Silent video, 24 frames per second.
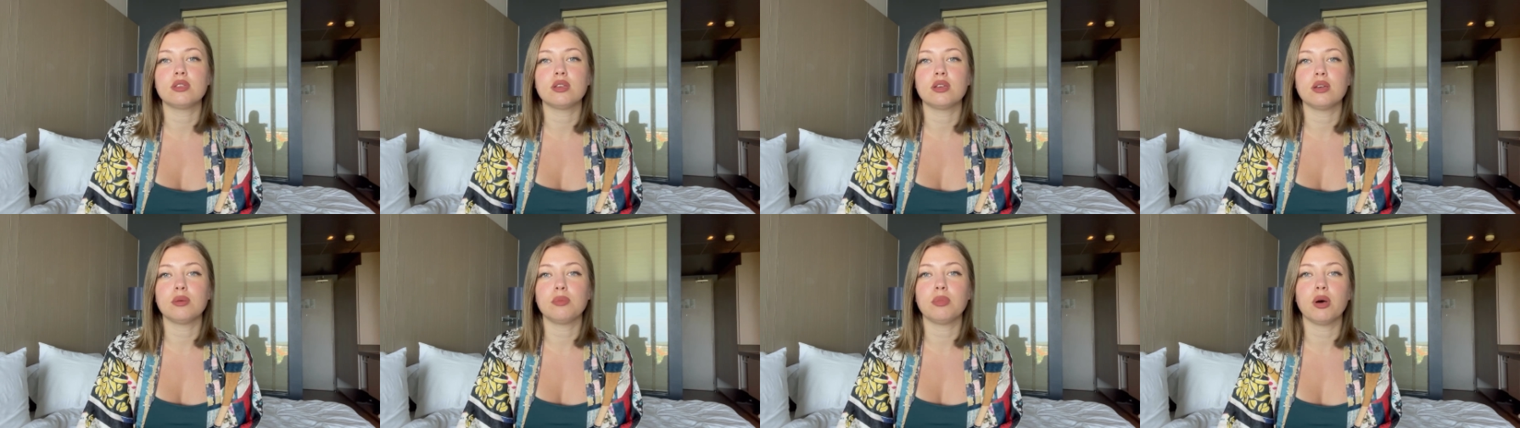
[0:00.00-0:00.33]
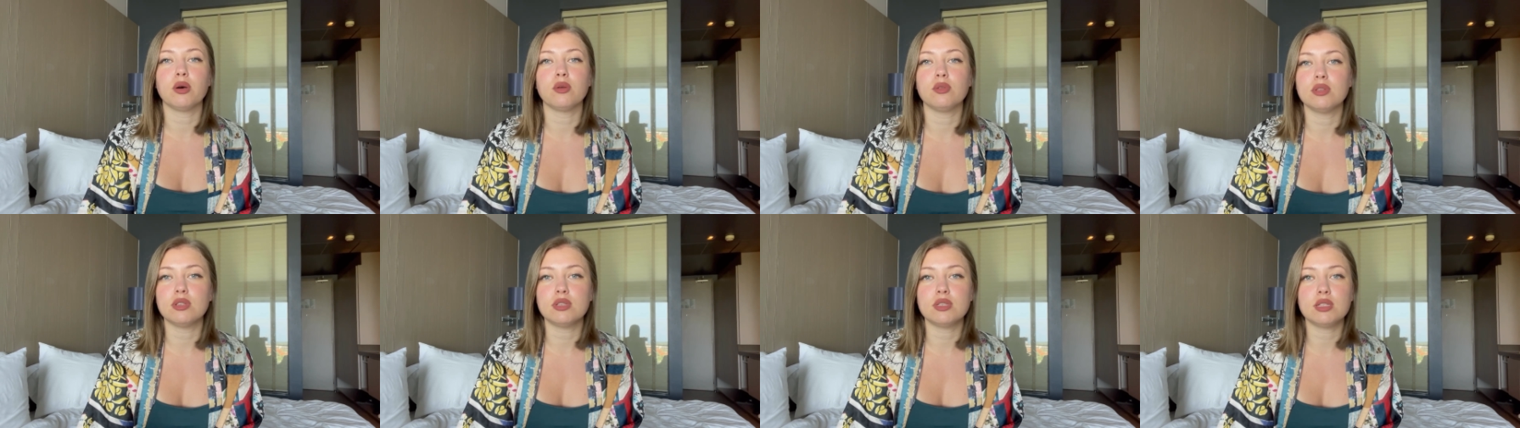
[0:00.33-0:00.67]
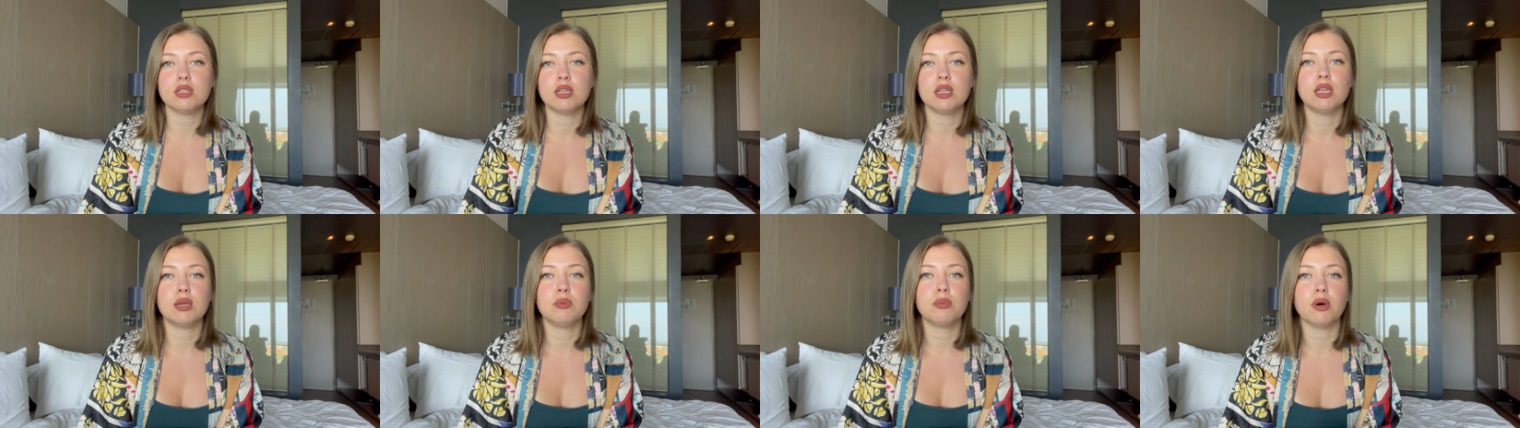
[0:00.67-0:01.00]
about the
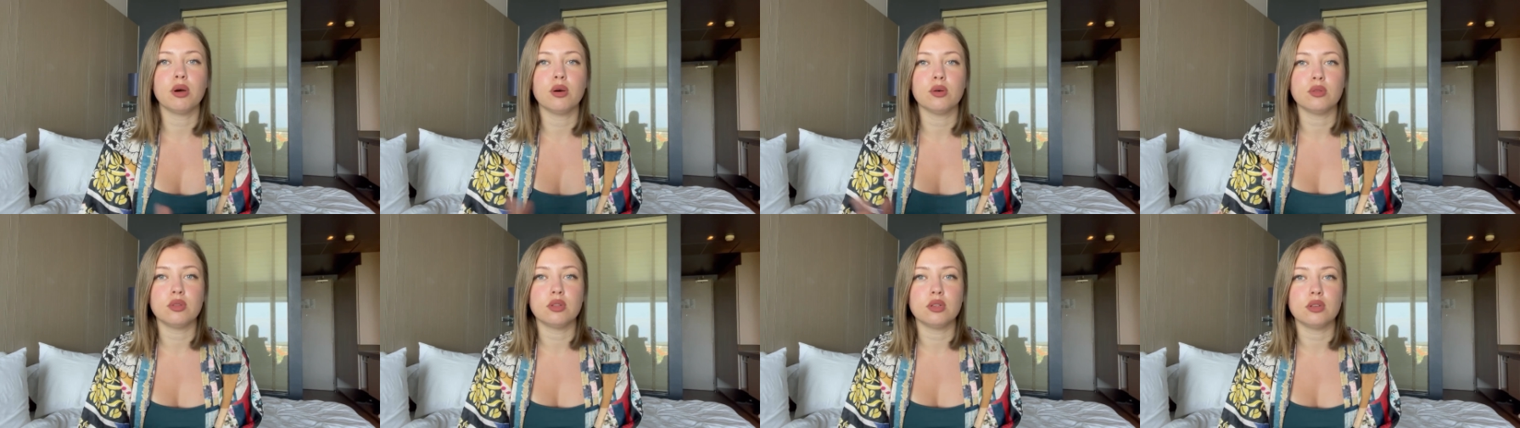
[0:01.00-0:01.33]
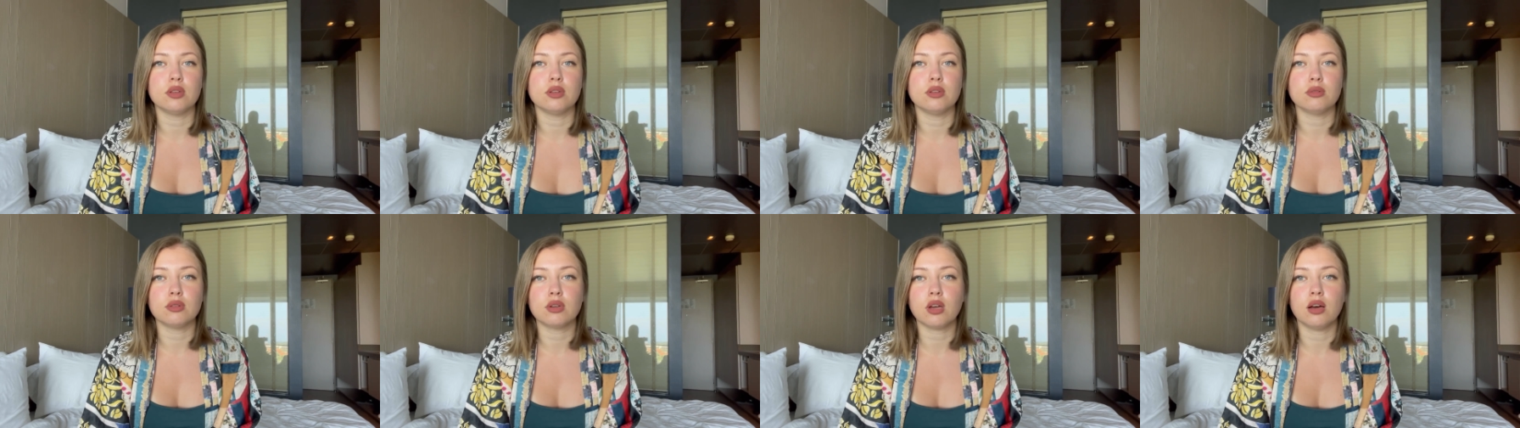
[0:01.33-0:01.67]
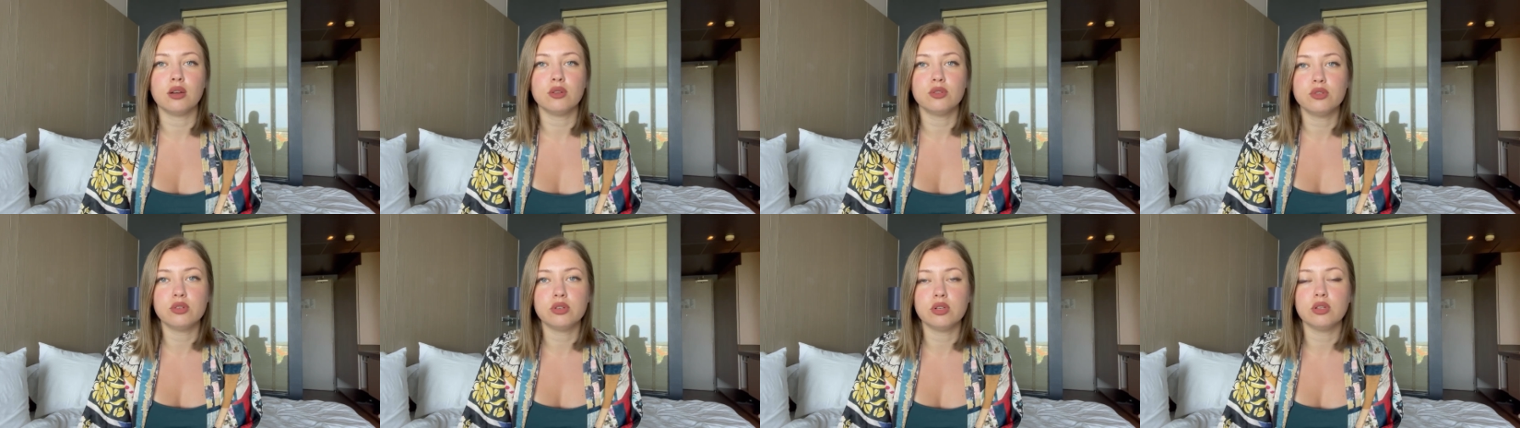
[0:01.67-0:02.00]
city, about the
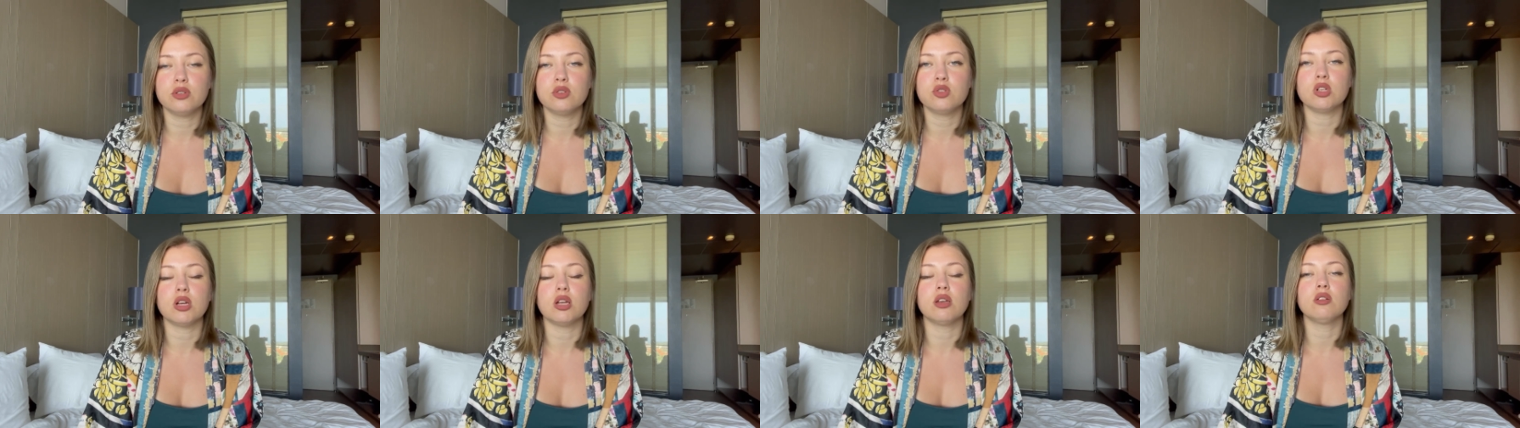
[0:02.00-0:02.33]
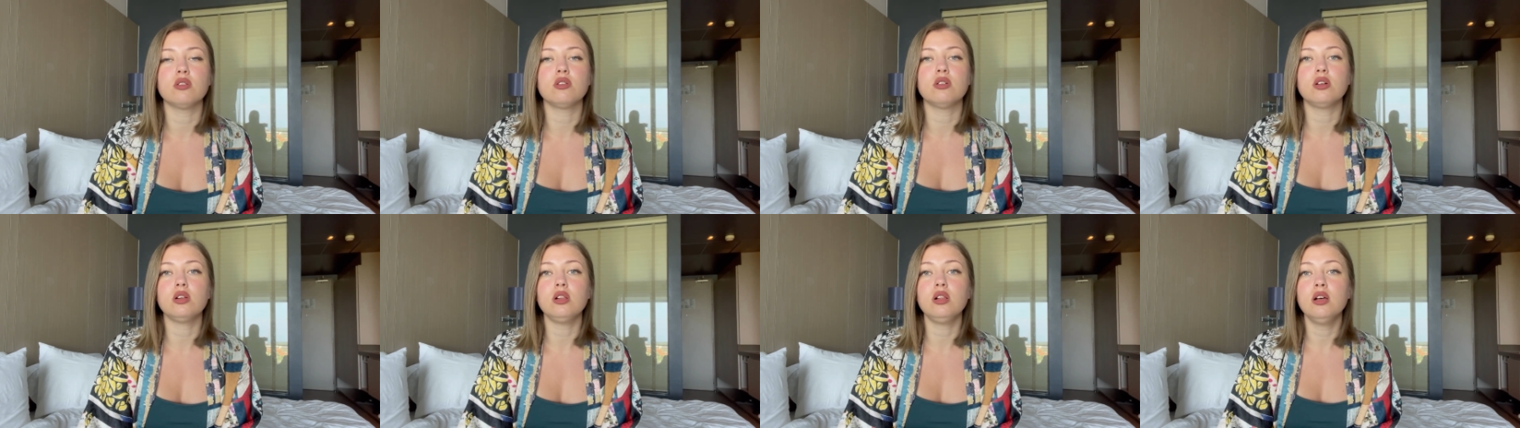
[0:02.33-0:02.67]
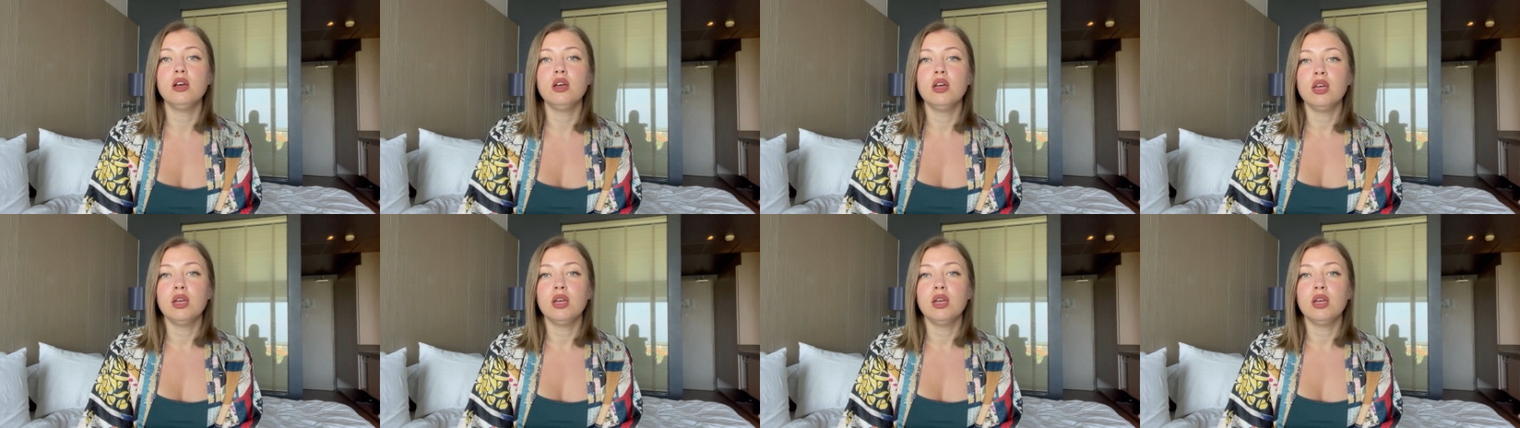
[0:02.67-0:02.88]
country in general.